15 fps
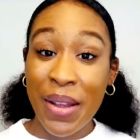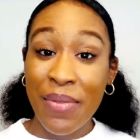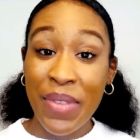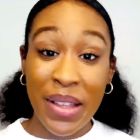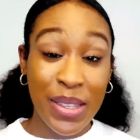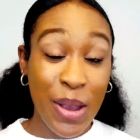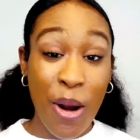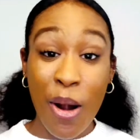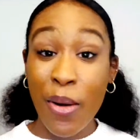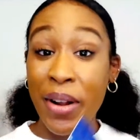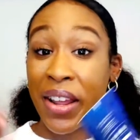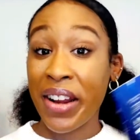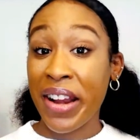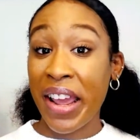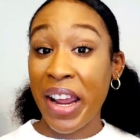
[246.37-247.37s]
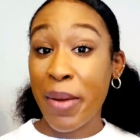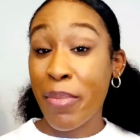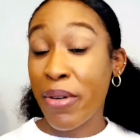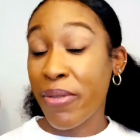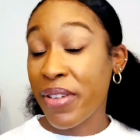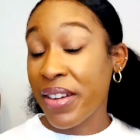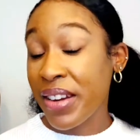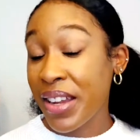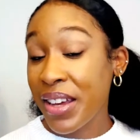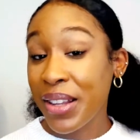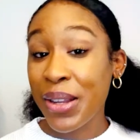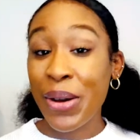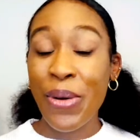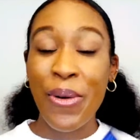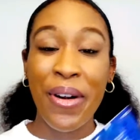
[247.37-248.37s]
that's already an amber
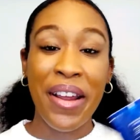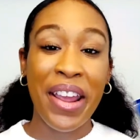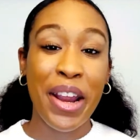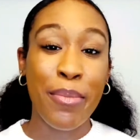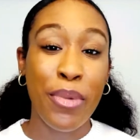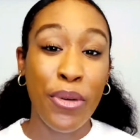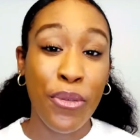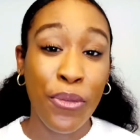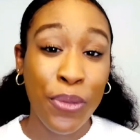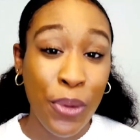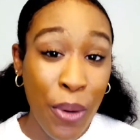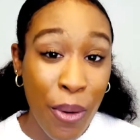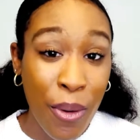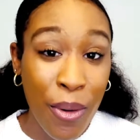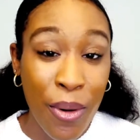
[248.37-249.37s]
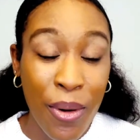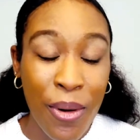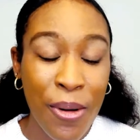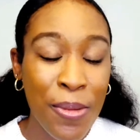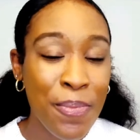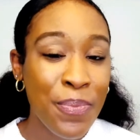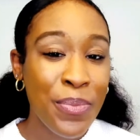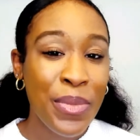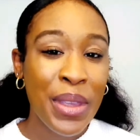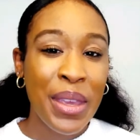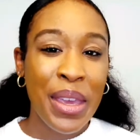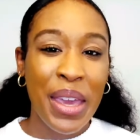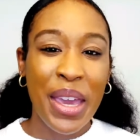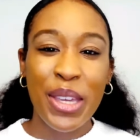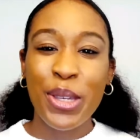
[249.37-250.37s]
vanilla or amber floral
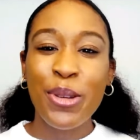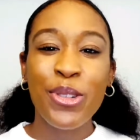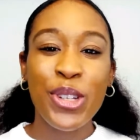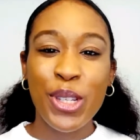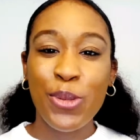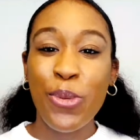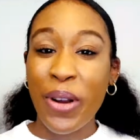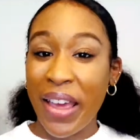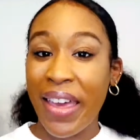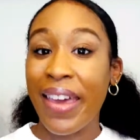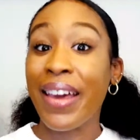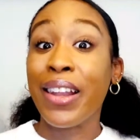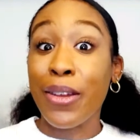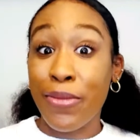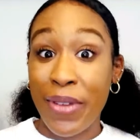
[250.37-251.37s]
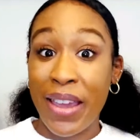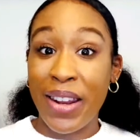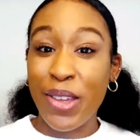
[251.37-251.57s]
and you just want to elevate it.